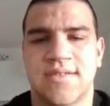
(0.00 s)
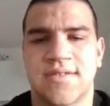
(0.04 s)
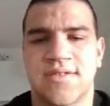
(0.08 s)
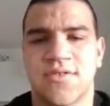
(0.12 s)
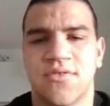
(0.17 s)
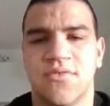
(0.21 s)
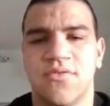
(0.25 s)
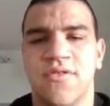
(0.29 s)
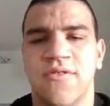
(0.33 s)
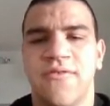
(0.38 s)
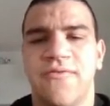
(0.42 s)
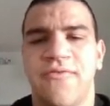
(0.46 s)

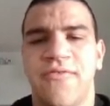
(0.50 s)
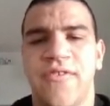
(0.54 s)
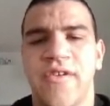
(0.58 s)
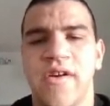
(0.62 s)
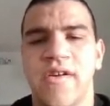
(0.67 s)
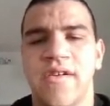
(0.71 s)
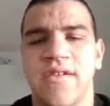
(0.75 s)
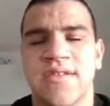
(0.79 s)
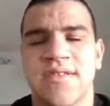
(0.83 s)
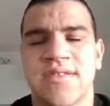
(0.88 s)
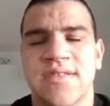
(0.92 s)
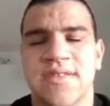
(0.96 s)
So the
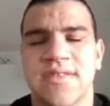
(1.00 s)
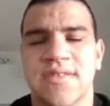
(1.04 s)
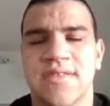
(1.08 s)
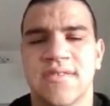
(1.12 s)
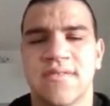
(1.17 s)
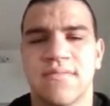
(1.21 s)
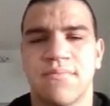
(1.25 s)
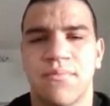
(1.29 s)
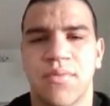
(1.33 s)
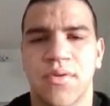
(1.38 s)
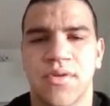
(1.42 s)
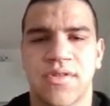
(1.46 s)

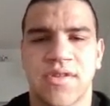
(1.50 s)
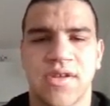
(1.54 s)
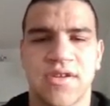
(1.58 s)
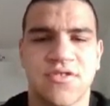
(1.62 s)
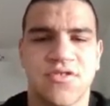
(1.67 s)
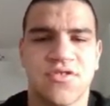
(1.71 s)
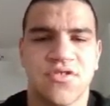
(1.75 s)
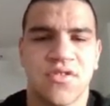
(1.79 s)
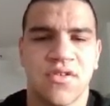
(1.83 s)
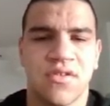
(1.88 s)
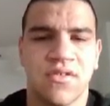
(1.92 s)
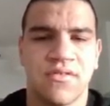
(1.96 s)
first
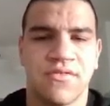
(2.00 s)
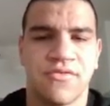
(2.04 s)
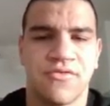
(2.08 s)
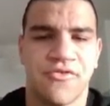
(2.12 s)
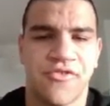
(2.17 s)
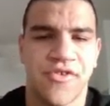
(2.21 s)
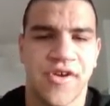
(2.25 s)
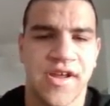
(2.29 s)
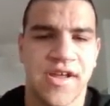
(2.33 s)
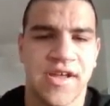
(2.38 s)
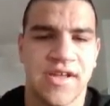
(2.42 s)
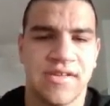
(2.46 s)
potential
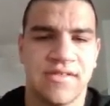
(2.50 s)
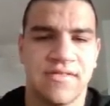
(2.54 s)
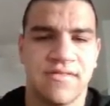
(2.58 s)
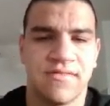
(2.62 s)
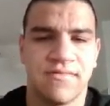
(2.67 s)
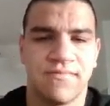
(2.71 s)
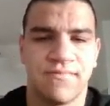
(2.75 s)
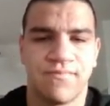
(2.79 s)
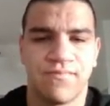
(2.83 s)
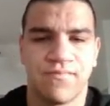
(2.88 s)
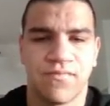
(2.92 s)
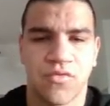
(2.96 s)
trade
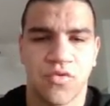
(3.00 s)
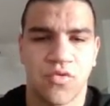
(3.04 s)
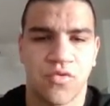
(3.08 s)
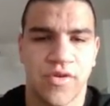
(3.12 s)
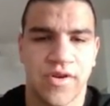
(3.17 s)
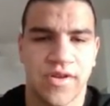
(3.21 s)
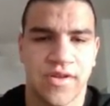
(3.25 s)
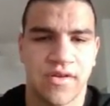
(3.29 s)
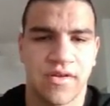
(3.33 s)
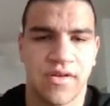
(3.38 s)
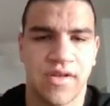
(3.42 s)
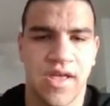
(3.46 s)

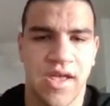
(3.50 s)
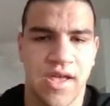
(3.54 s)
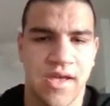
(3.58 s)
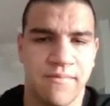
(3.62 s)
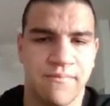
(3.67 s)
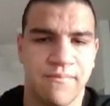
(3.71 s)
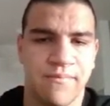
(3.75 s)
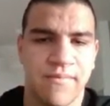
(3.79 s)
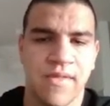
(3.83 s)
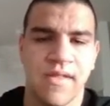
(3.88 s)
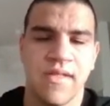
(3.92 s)
during a game.